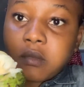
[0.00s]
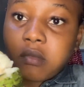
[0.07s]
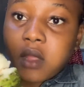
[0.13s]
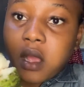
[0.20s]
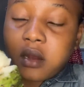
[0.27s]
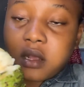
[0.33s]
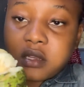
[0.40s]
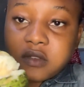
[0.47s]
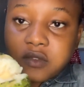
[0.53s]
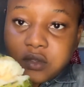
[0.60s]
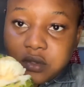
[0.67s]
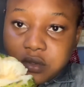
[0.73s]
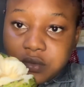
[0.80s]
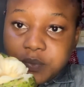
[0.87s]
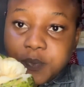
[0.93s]
and ask
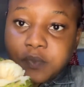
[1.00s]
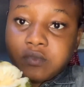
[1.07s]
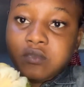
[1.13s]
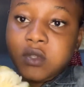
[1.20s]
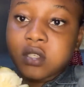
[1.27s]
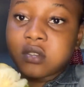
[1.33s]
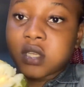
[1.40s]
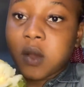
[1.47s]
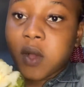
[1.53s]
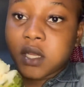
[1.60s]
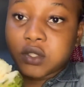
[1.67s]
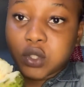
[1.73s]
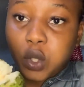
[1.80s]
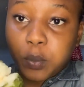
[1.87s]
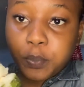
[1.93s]
for
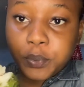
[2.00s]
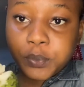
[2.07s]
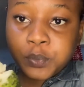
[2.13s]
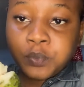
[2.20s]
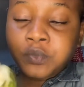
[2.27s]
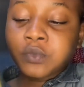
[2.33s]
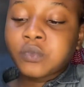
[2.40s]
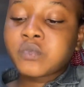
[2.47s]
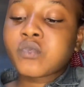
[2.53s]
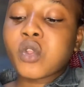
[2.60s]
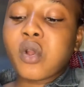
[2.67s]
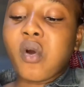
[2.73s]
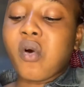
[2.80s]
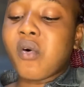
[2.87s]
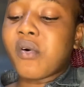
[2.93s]
soursop
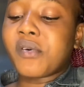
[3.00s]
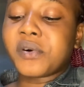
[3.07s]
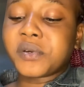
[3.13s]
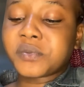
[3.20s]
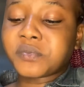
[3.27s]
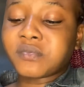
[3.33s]
or